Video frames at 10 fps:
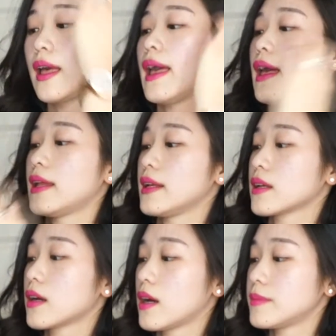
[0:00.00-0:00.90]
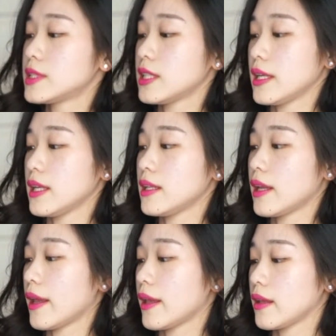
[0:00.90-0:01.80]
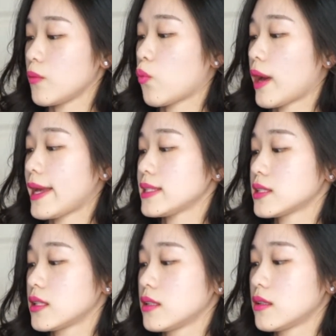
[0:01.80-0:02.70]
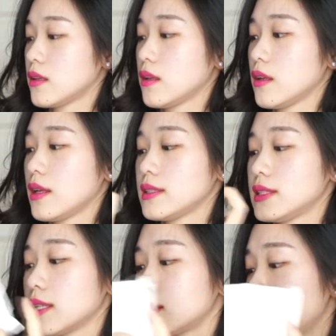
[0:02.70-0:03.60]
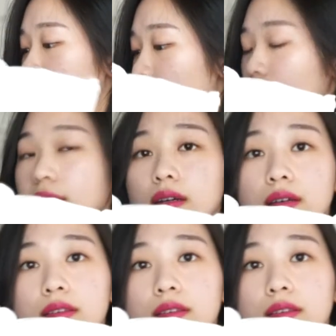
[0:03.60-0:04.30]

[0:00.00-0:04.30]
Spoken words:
And it comes in a white dust bag.